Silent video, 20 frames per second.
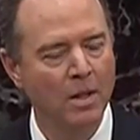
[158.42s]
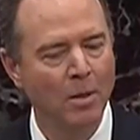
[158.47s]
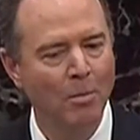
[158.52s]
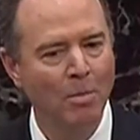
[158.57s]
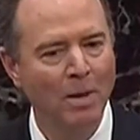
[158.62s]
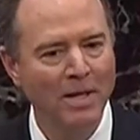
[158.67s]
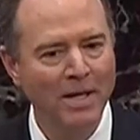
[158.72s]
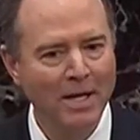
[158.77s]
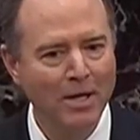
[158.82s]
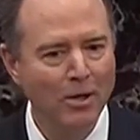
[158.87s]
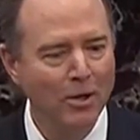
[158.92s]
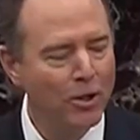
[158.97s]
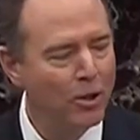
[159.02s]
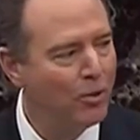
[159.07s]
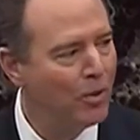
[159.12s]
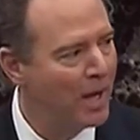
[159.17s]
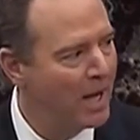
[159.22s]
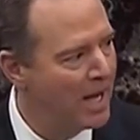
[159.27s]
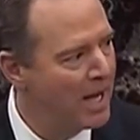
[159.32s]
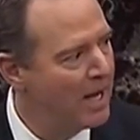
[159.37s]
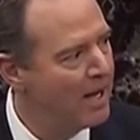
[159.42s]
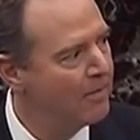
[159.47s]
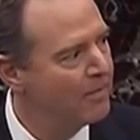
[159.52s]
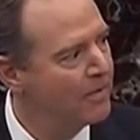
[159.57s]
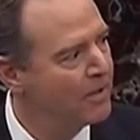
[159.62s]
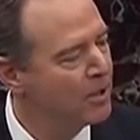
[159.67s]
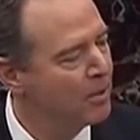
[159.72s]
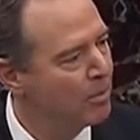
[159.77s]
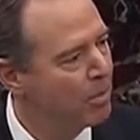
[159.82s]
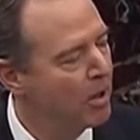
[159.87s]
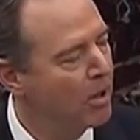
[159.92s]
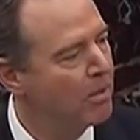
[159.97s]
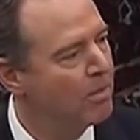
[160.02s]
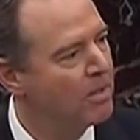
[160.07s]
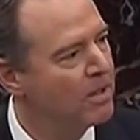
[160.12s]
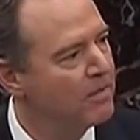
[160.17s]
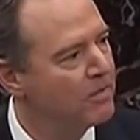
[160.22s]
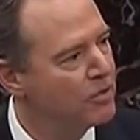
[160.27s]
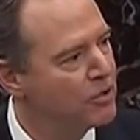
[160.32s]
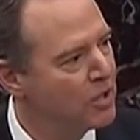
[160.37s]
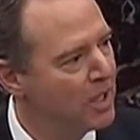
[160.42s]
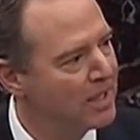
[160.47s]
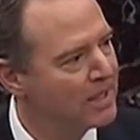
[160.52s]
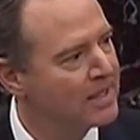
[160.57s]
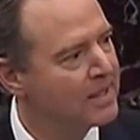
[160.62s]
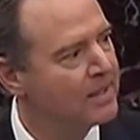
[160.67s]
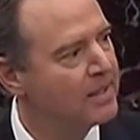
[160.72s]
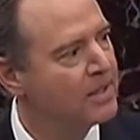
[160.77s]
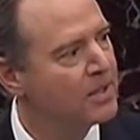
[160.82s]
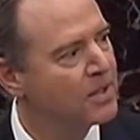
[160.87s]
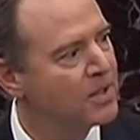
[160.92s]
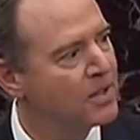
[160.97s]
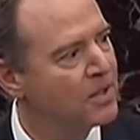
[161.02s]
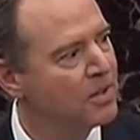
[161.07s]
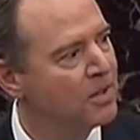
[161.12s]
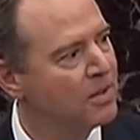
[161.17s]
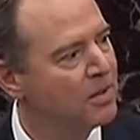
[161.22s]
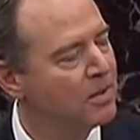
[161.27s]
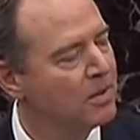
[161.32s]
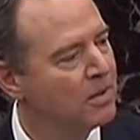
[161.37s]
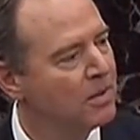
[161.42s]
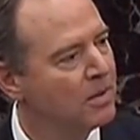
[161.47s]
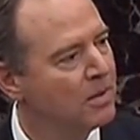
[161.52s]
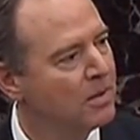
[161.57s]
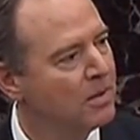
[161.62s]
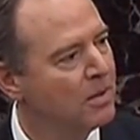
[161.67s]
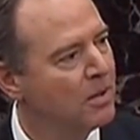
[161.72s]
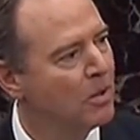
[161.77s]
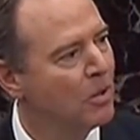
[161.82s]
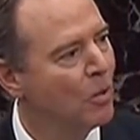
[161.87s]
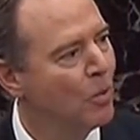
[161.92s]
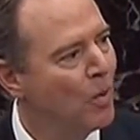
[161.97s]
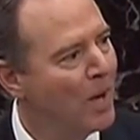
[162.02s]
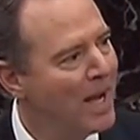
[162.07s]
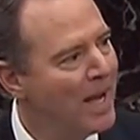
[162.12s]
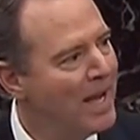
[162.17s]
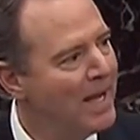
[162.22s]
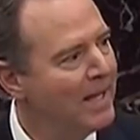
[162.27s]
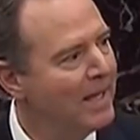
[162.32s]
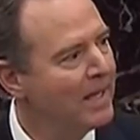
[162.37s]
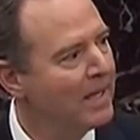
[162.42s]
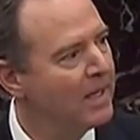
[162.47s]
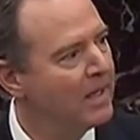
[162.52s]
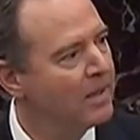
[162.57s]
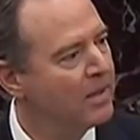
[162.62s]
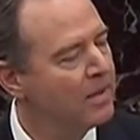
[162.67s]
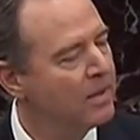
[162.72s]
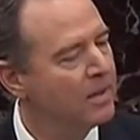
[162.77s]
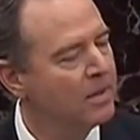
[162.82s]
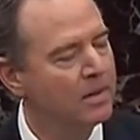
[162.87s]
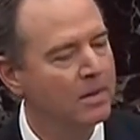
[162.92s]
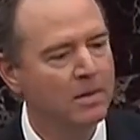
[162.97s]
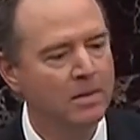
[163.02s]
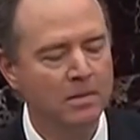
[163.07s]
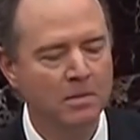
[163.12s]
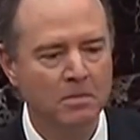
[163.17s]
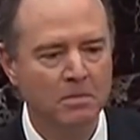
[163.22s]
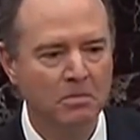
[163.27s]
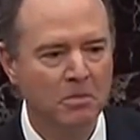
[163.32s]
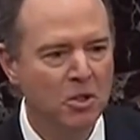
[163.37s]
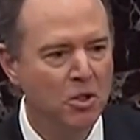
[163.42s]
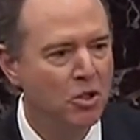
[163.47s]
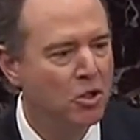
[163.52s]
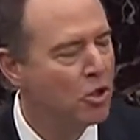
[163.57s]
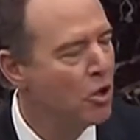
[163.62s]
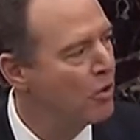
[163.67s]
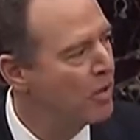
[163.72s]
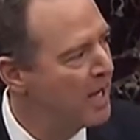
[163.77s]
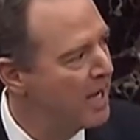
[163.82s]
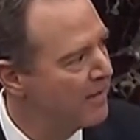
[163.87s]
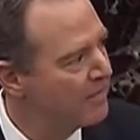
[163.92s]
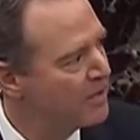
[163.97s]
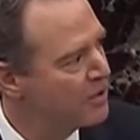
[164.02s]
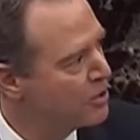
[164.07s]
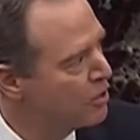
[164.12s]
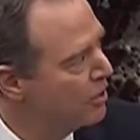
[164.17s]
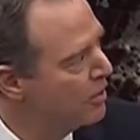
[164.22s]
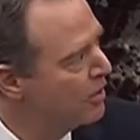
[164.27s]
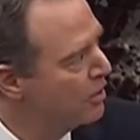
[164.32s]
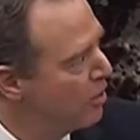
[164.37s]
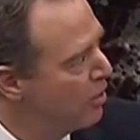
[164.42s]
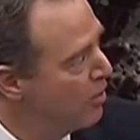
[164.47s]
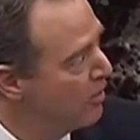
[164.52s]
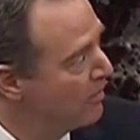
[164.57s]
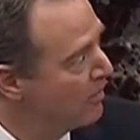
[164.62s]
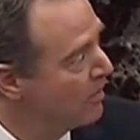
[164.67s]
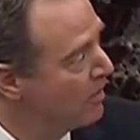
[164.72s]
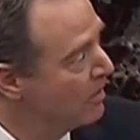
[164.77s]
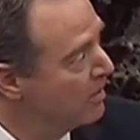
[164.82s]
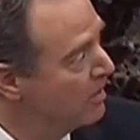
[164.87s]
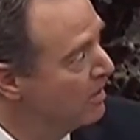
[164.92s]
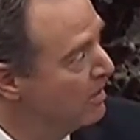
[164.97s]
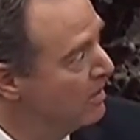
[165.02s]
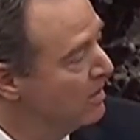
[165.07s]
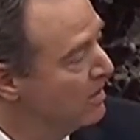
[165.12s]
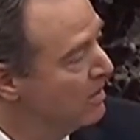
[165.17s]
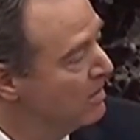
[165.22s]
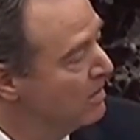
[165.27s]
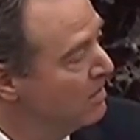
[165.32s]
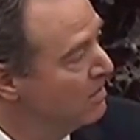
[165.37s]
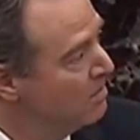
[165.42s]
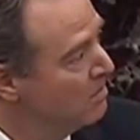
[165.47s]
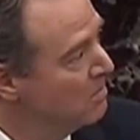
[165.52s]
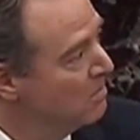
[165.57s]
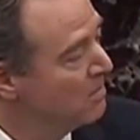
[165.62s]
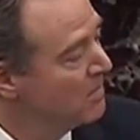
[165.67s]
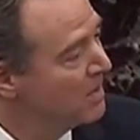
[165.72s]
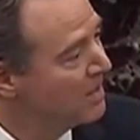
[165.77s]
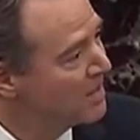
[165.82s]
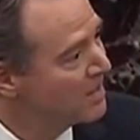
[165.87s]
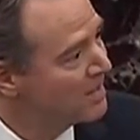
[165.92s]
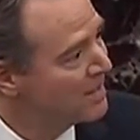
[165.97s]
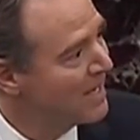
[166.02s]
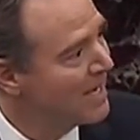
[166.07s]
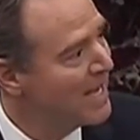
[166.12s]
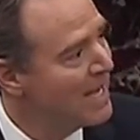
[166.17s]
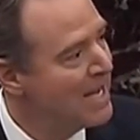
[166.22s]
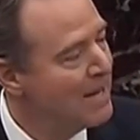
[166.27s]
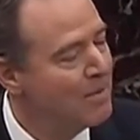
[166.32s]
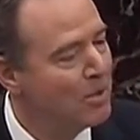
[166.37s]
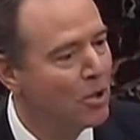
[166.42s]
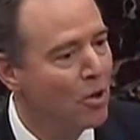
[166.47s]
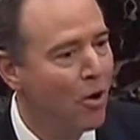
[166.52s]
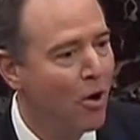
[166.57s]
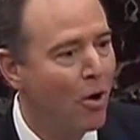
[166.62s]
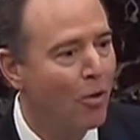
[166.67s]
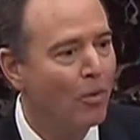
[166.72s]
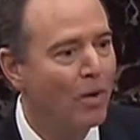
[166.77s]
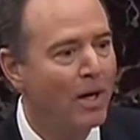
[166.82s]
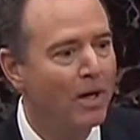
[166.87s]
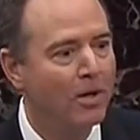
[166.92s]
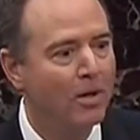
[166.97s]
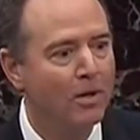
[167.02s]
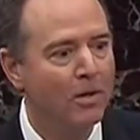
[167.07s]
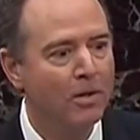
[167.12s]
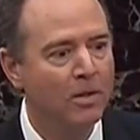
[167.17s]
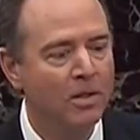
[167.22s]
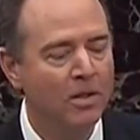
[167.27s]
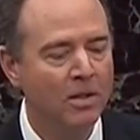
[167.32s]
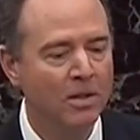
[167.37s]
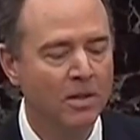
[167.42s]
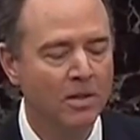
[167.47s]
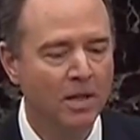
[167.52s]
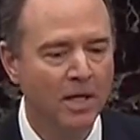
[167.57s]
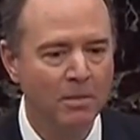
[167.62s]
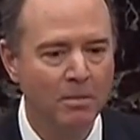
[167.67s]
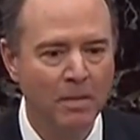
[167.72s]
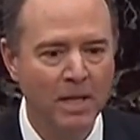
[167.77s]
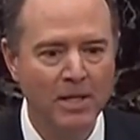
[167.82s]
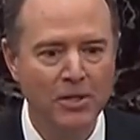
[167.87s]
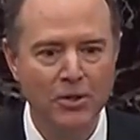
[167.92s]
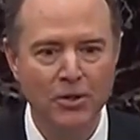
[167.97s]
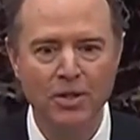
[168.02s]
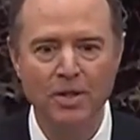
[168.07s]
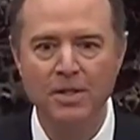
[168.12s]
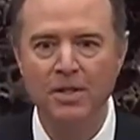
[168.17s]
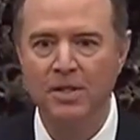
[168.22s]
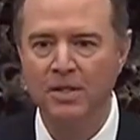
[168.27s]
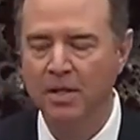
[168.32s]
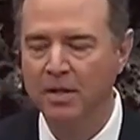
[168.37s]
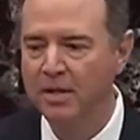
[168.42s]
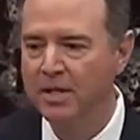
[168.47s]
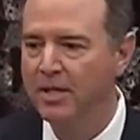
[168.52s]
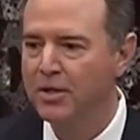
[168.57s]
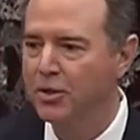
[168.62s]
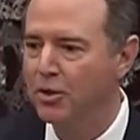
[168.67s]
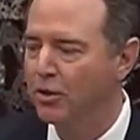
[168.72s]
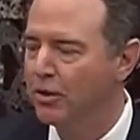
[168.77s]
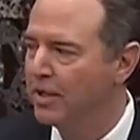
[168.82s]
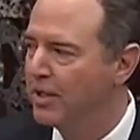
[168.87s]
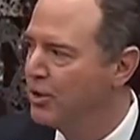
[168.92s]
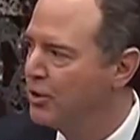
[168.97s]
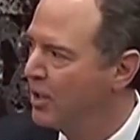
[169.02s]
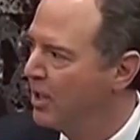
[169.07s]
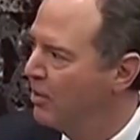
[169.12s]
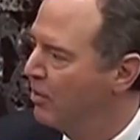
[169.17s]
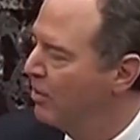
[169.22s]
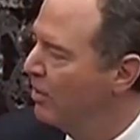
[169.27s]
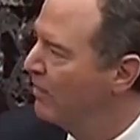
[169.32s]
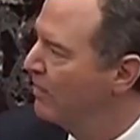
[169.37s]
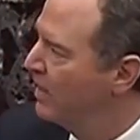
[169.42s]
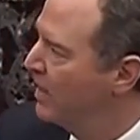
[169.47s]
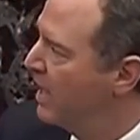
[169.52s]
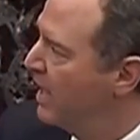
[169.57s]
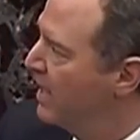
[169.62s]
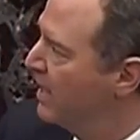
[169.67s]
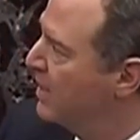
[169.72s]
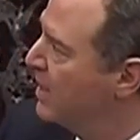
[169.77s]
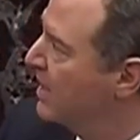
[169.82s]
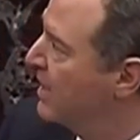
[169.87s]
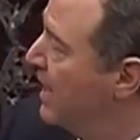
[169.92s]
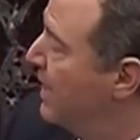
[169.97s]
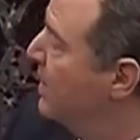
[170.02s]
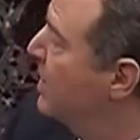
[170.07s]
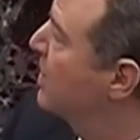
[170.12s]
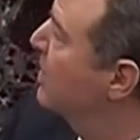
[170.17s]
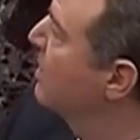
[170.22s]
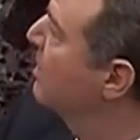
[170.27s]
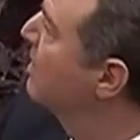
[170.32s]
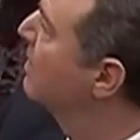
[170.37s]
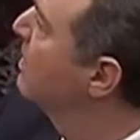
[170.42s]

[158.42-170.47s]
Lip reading: But here you have the Department of Justice weighing in, you don't have to turn it over. The same call record that mentions the Attorney General of the United States.